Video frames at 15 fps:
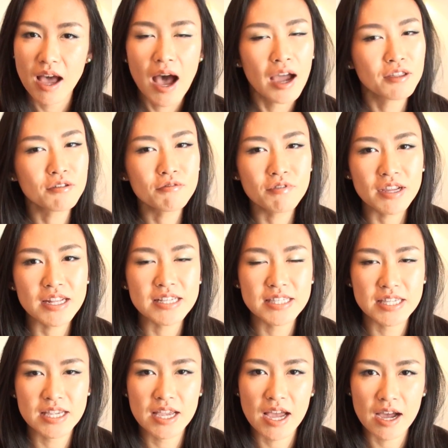I don't really
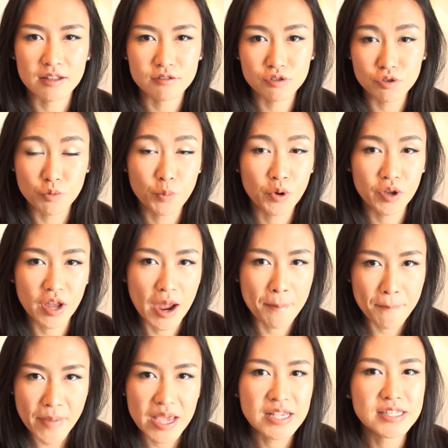see super
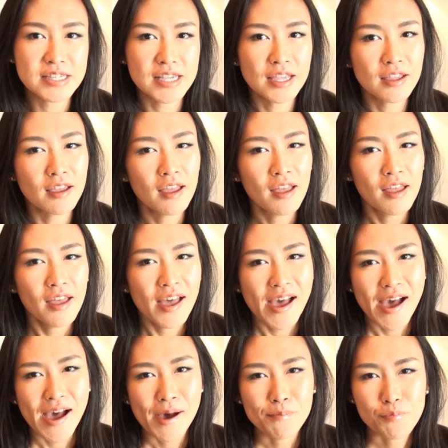amazing
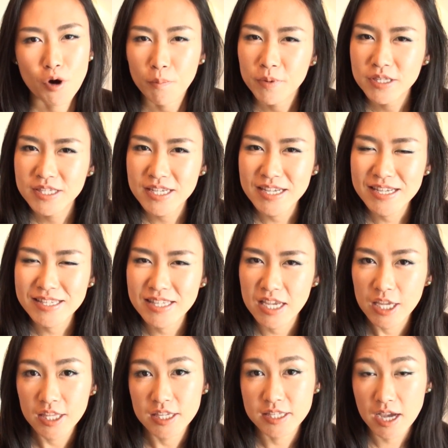properties
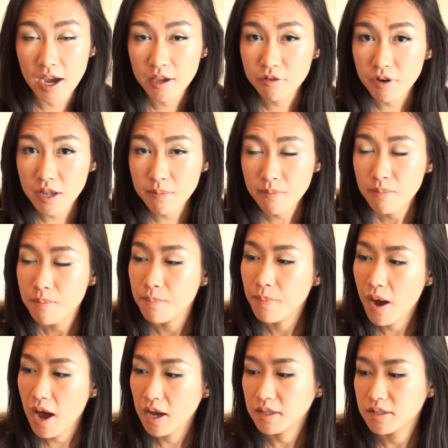in this eye cream,
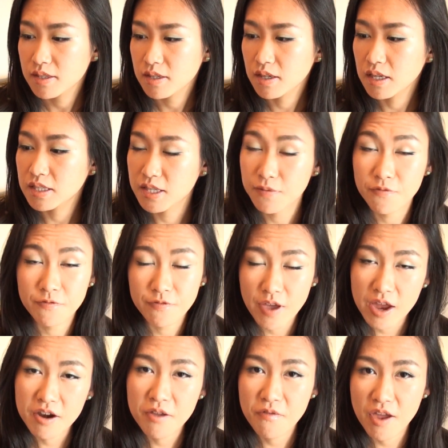but it's a
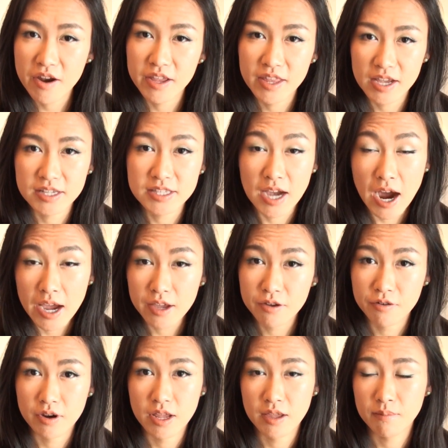very nice eye
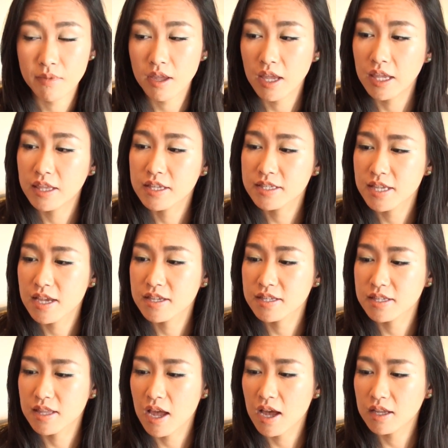cream in the
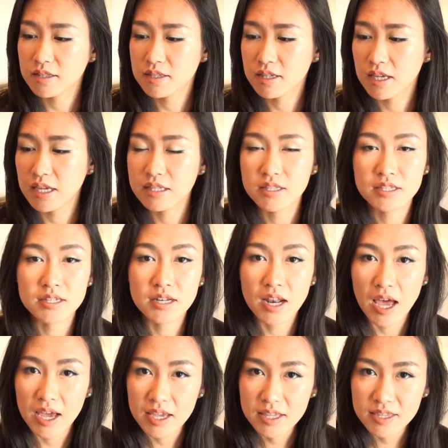sense that it's
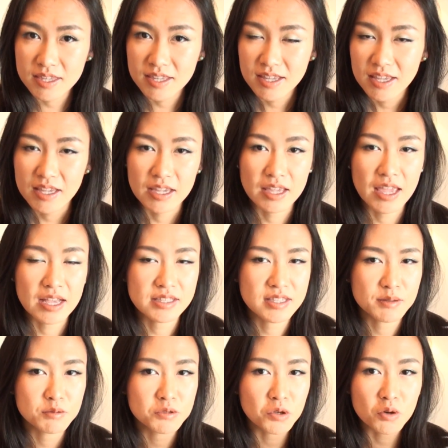light, it gets
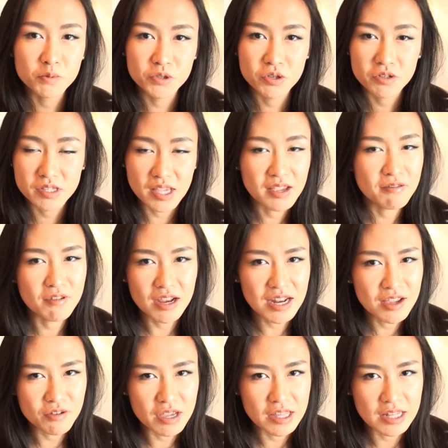absorbed to your skin
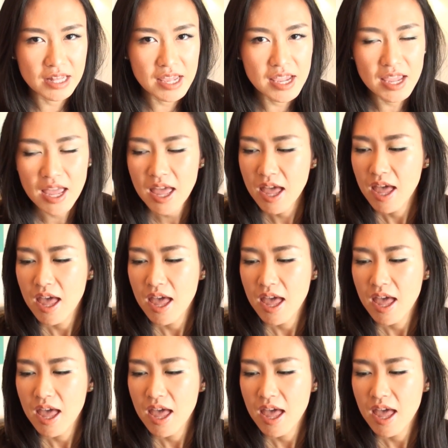really quickly,